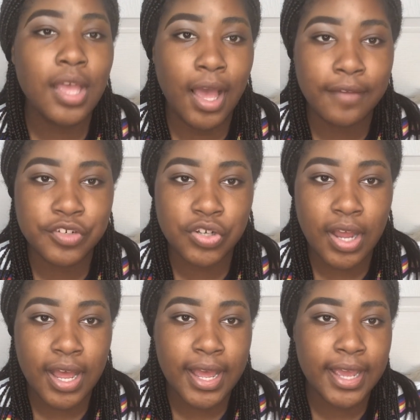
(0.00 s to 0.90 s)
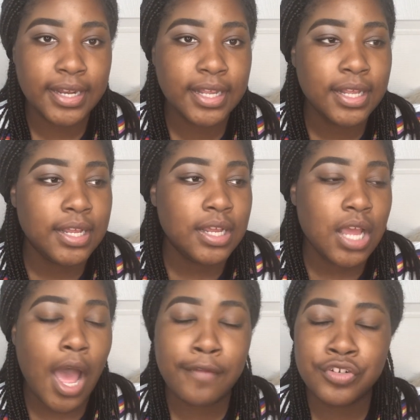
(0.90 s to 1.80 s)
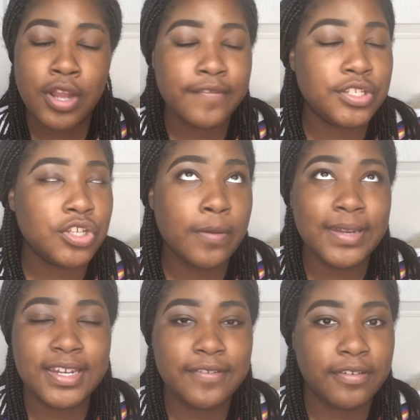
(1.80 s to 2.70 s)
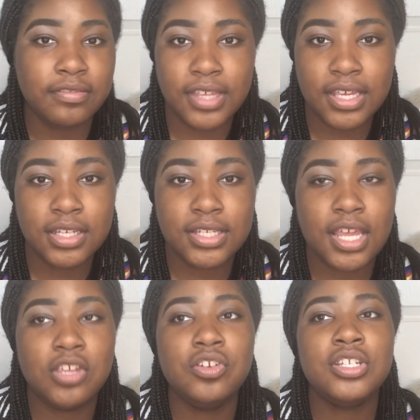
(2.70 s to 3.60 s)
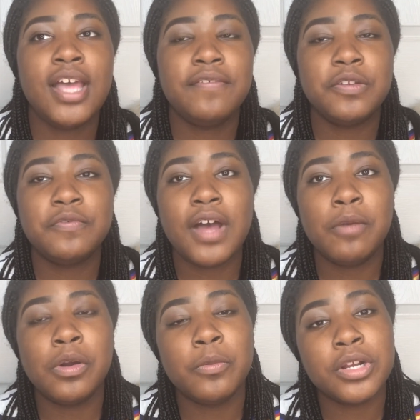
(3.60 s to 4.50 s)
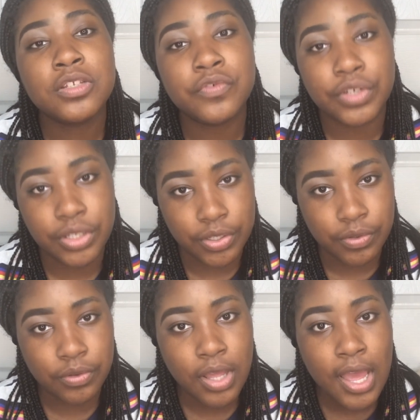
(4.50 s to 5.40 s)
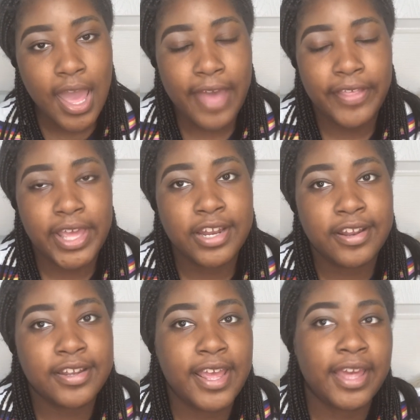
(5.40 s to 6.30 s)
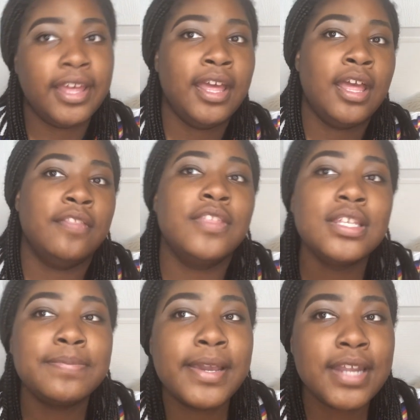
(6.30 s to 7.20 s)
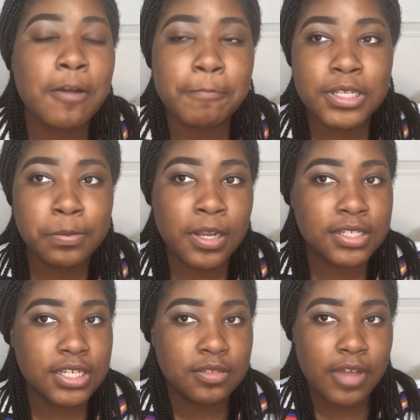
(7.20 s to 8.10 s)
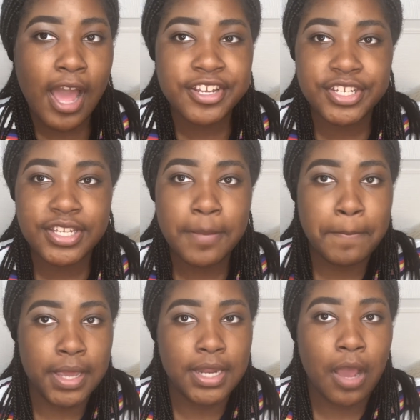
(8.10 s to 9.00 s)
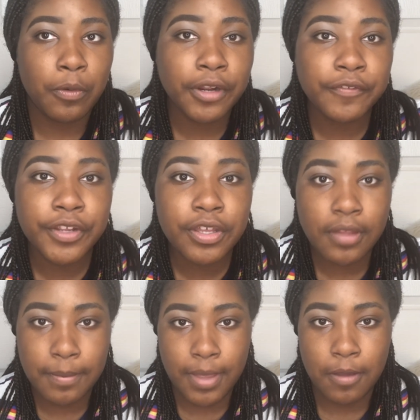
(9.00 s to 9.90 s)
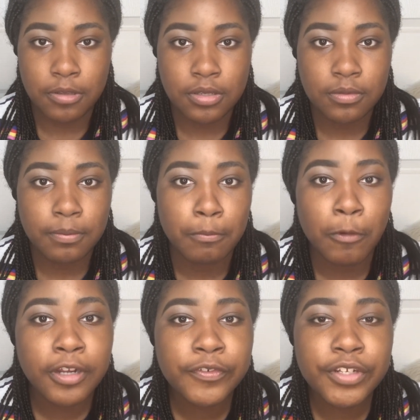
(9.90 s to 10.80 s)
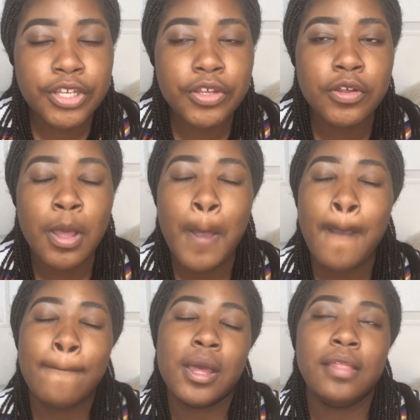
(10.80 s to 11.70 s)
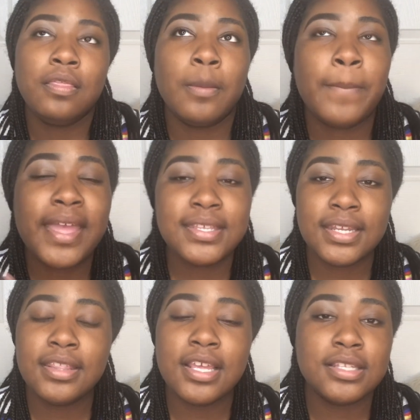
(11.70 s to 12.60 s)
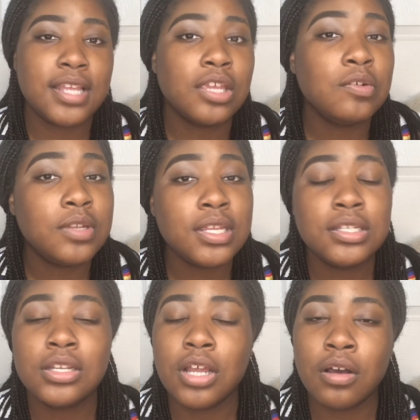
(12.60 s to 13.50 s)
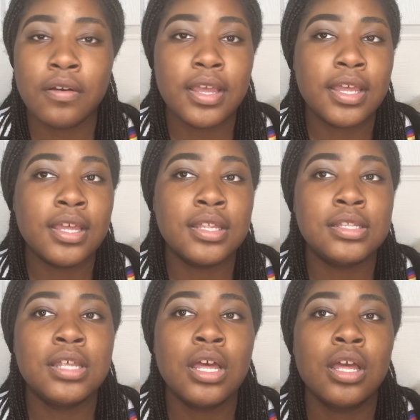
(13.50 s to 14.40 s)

I've tried so many different things, and you just have to find what works for you at the end of the day. This process, what I just did, may not work for you. It may work for you, but the basic things that you need to know is